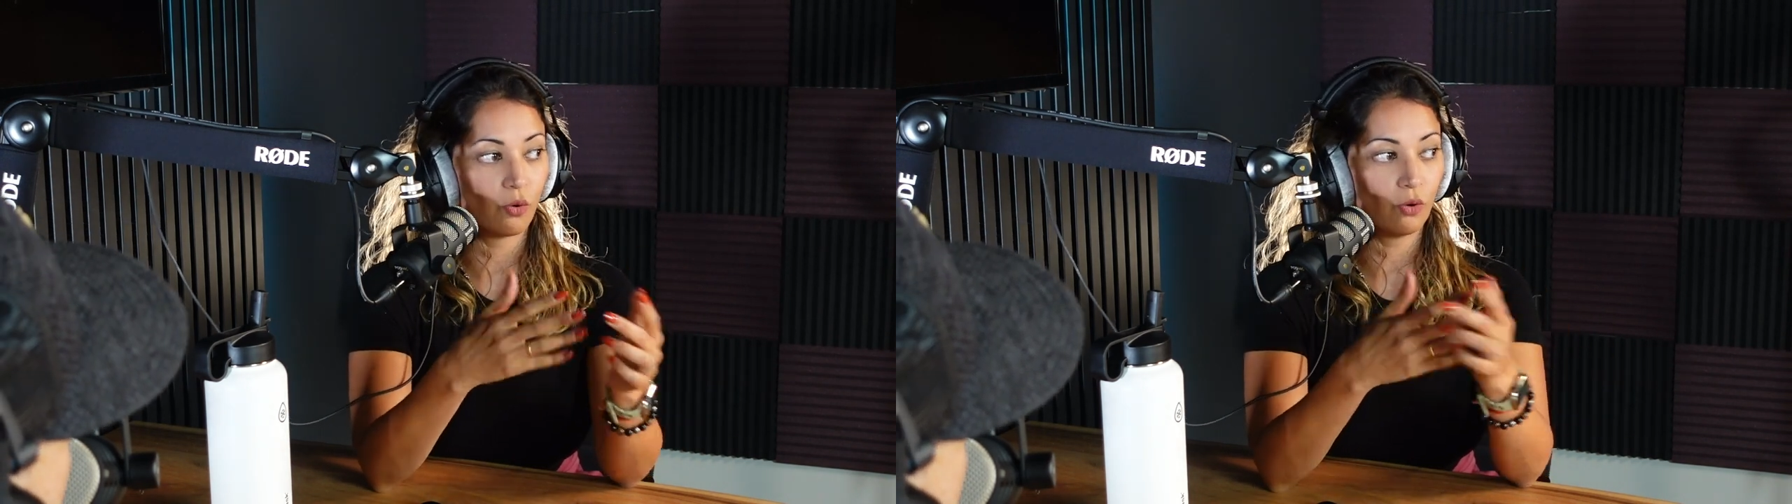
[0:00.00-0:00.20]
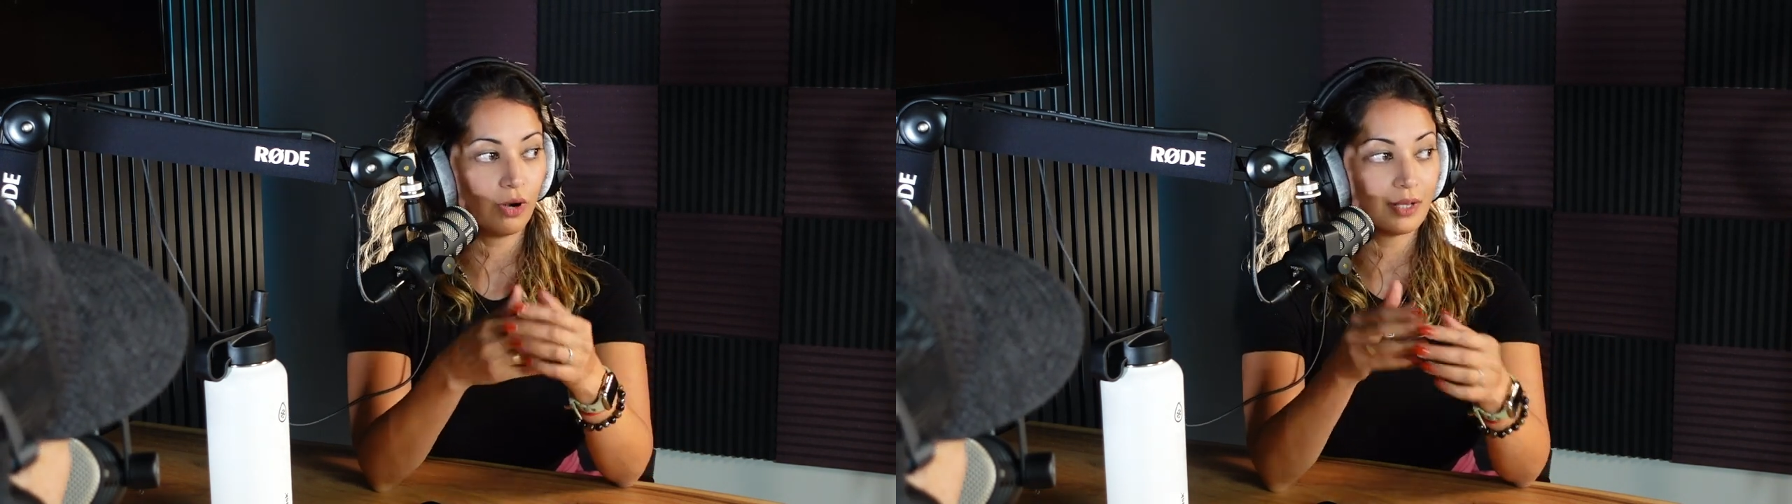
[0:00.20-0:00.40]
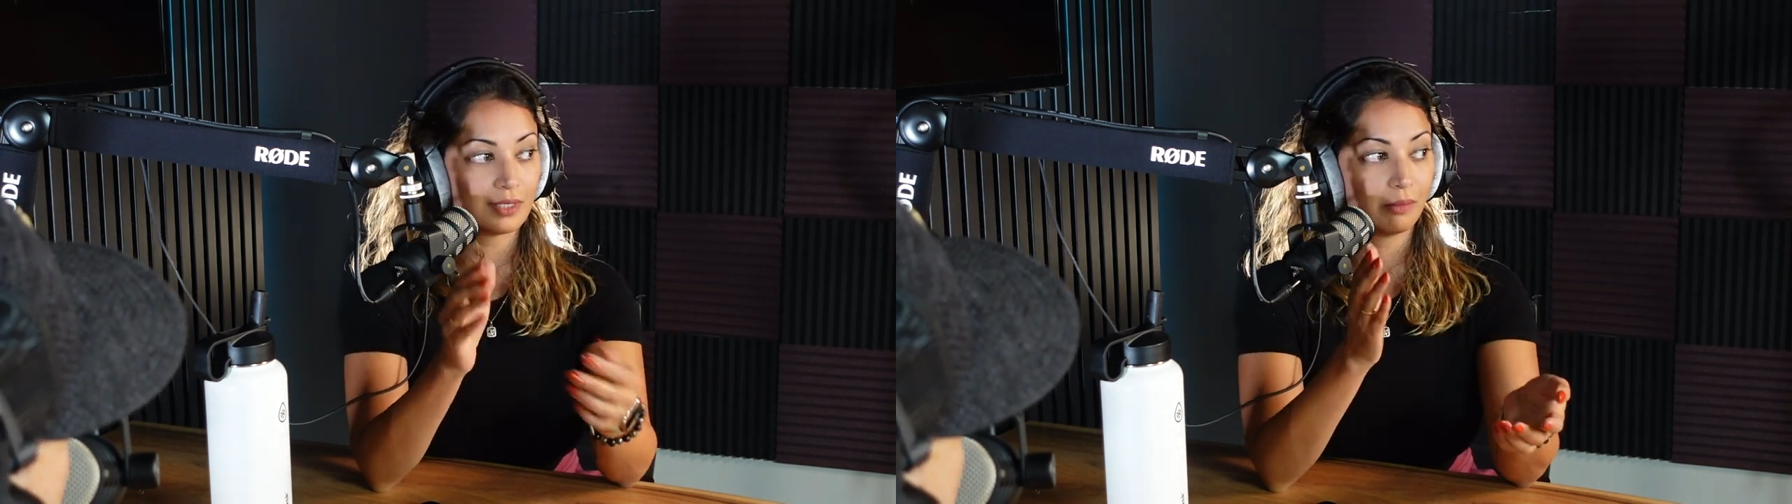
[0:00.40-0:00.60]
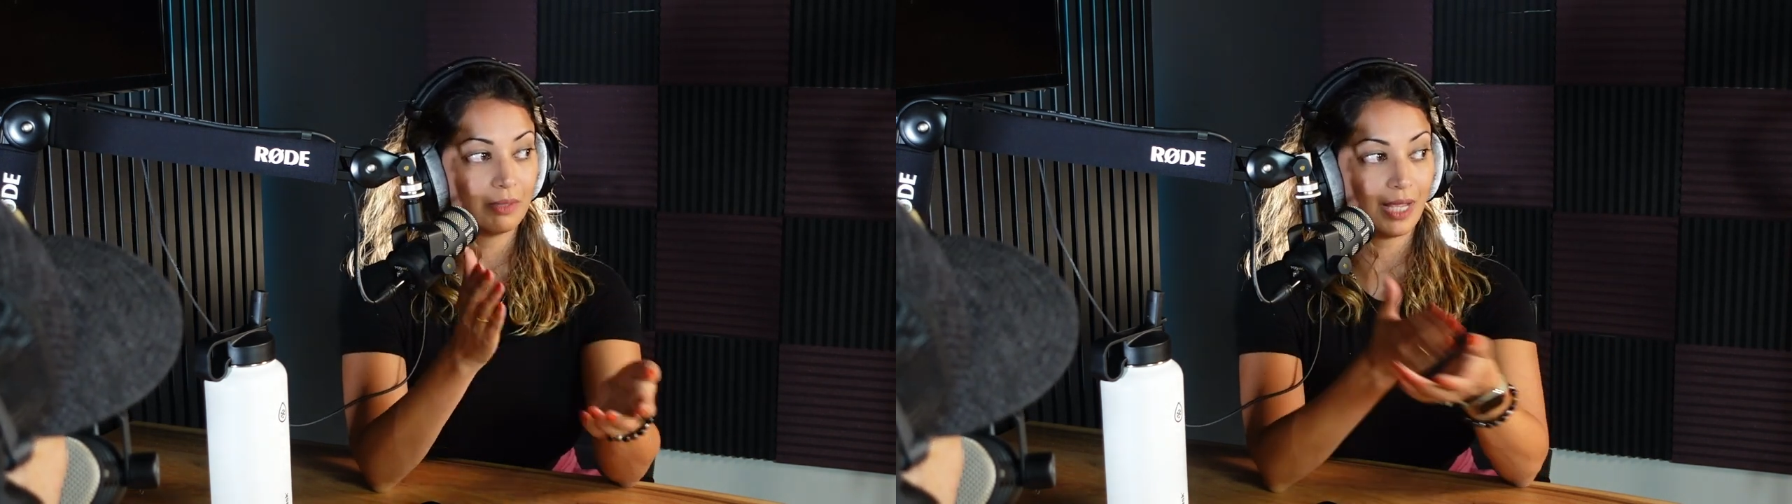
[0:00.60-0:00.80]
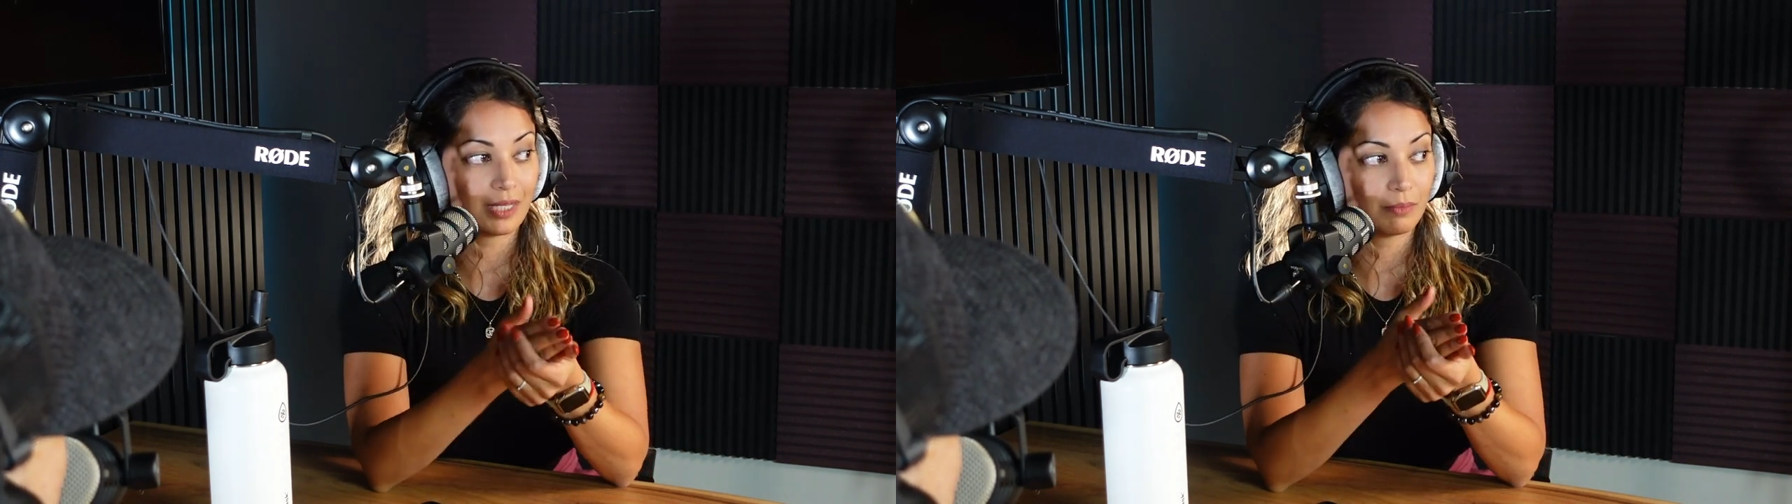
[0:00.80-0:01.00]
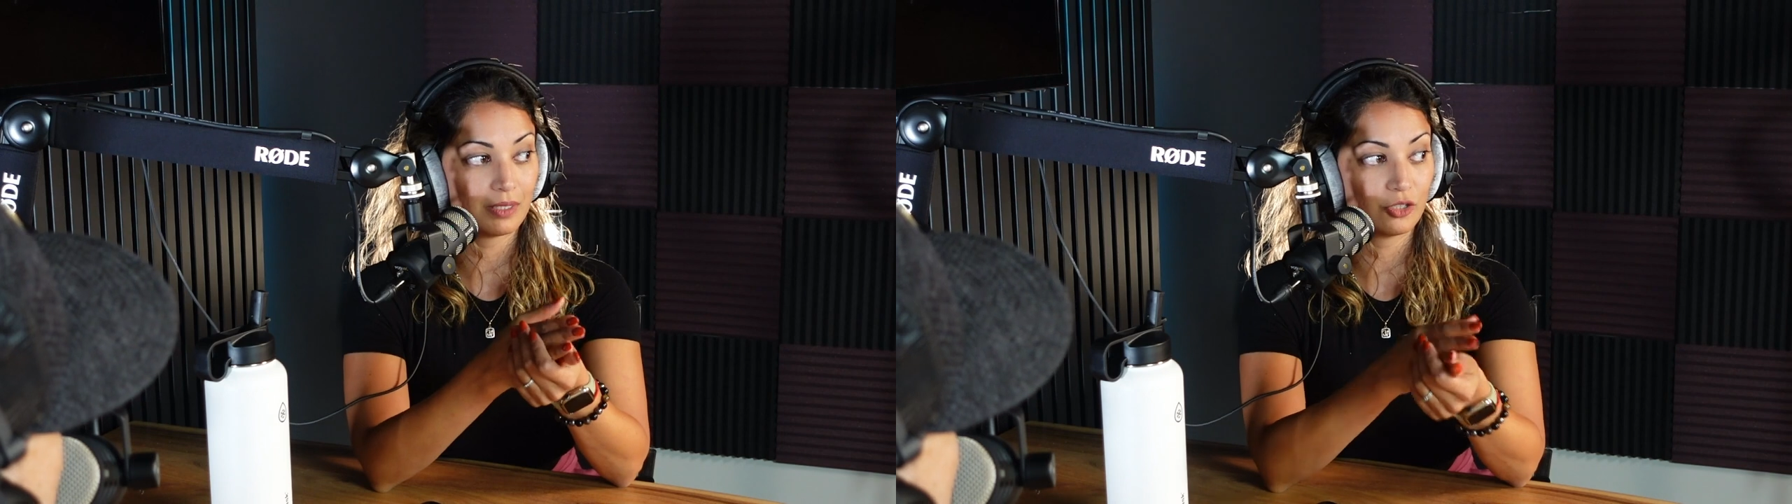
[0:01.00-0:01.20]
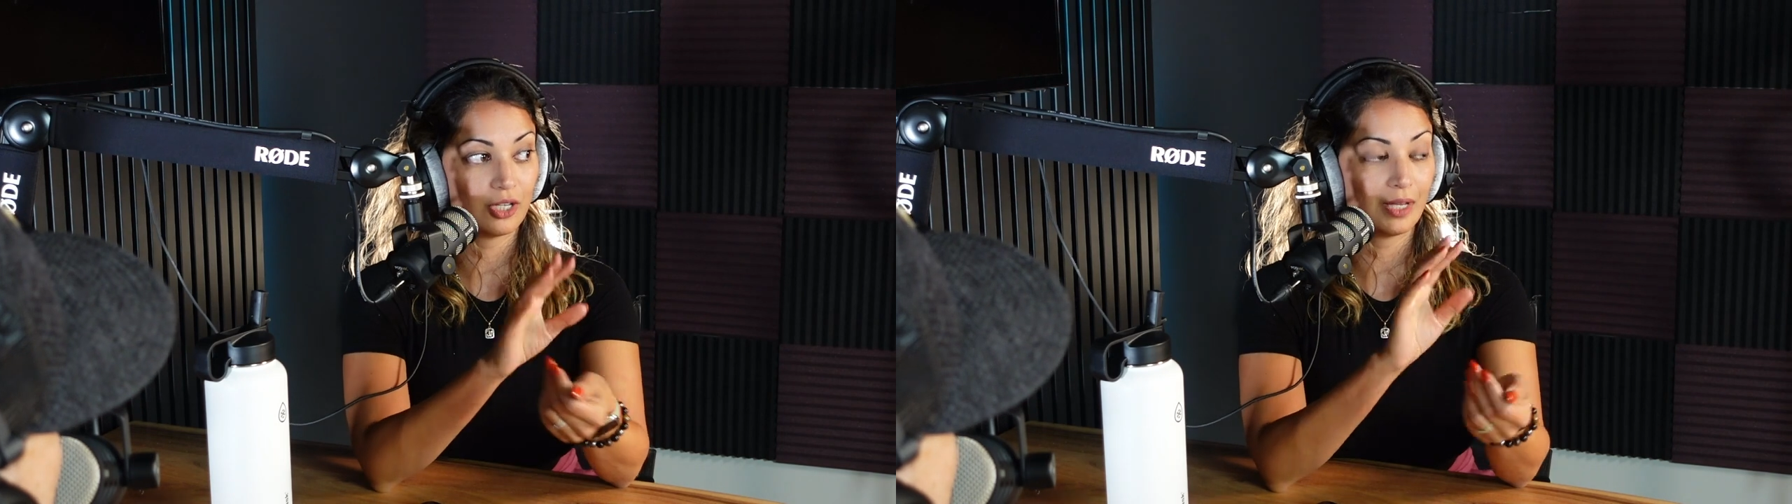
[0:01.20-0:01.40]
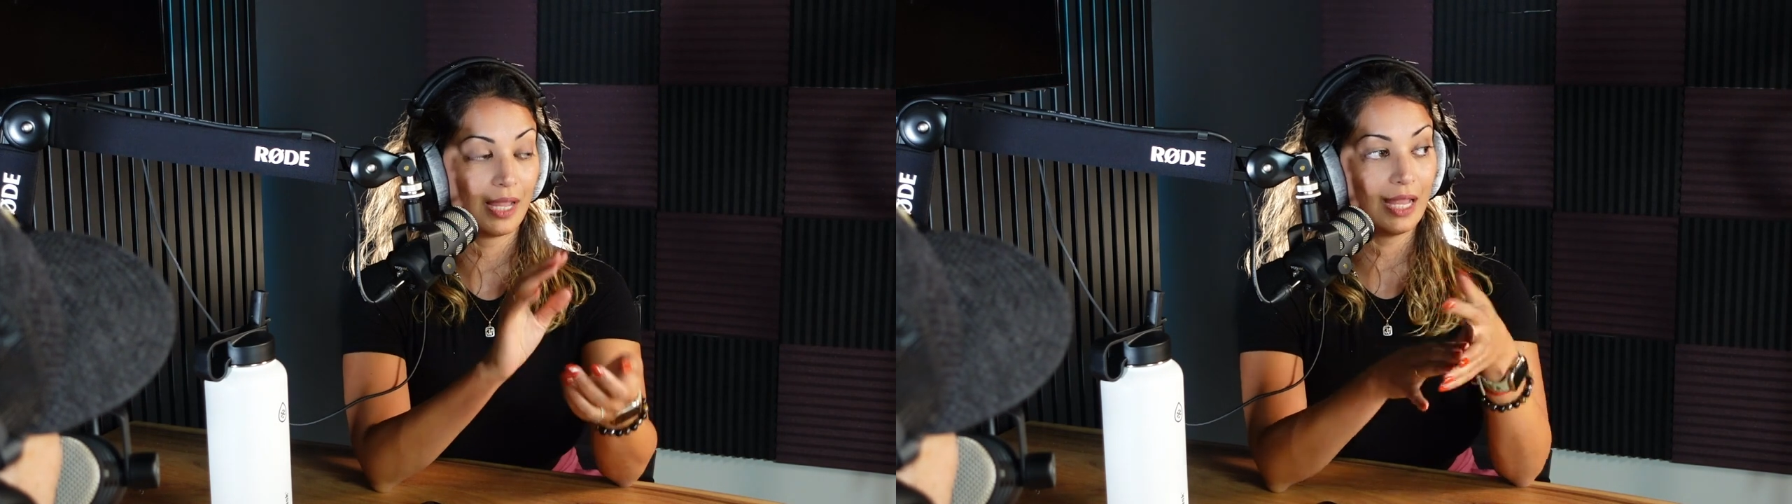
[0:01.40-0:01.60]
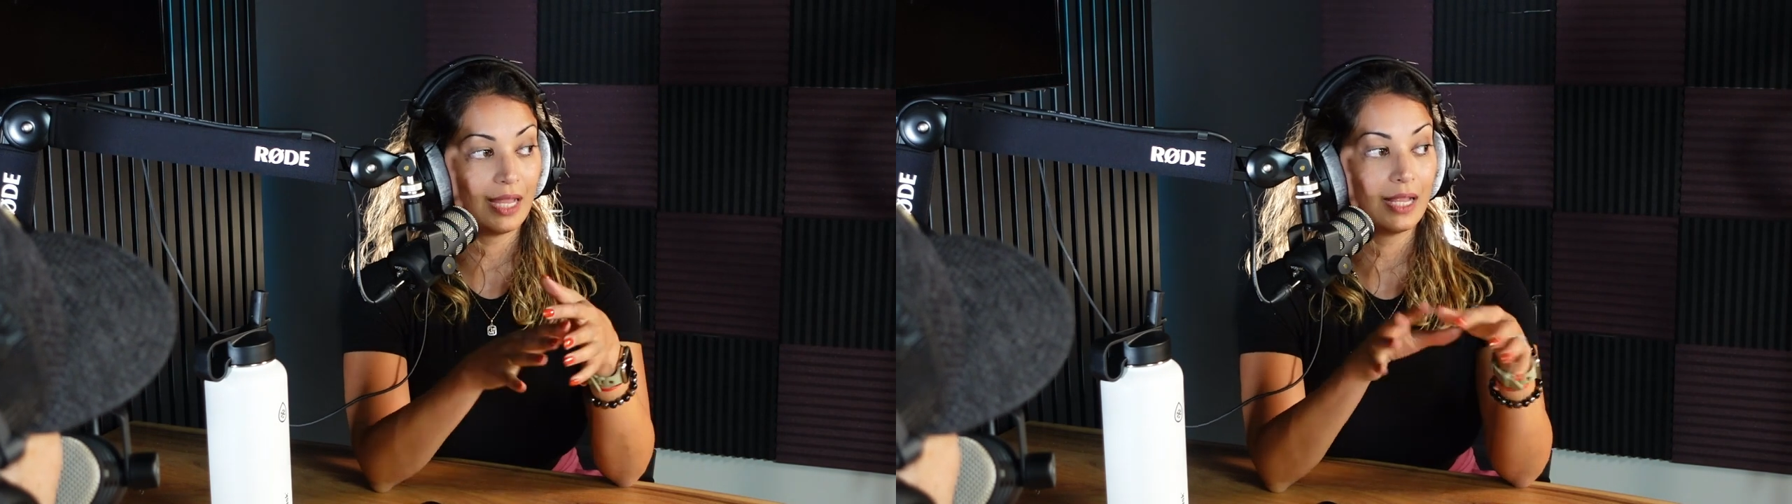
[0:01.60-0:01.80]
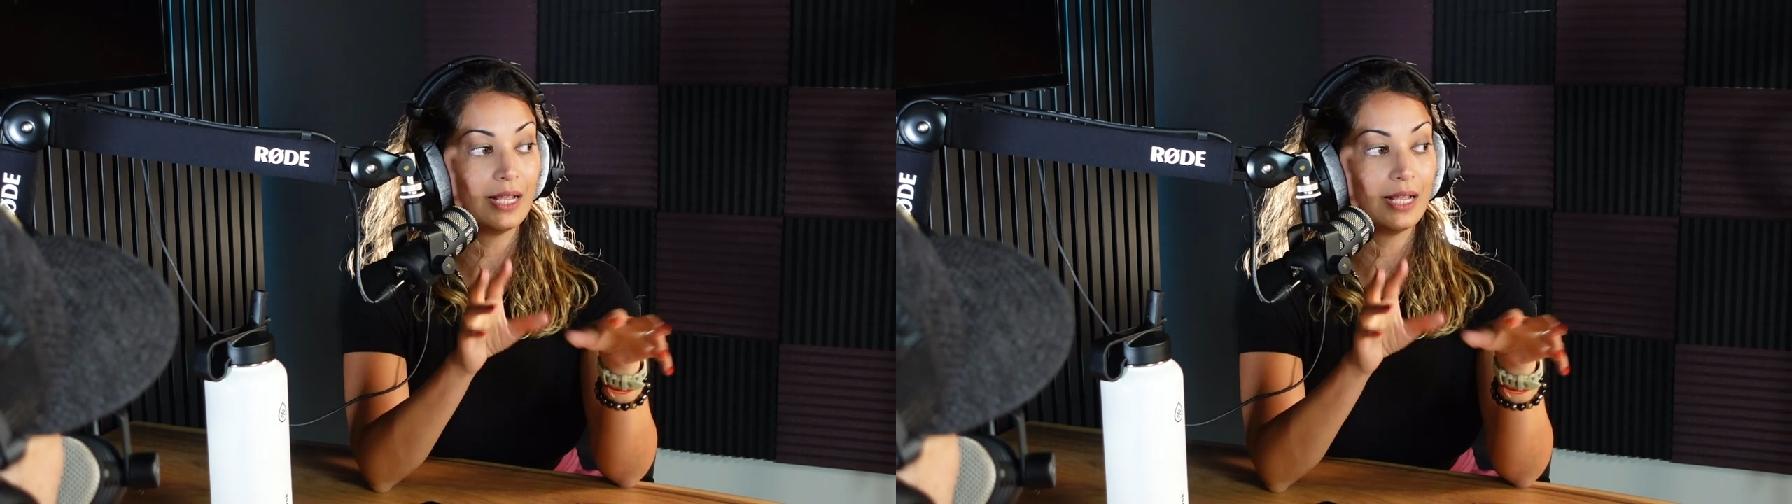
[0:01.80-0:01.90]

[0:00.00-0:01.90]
or I'll send them a text message saying, Hey,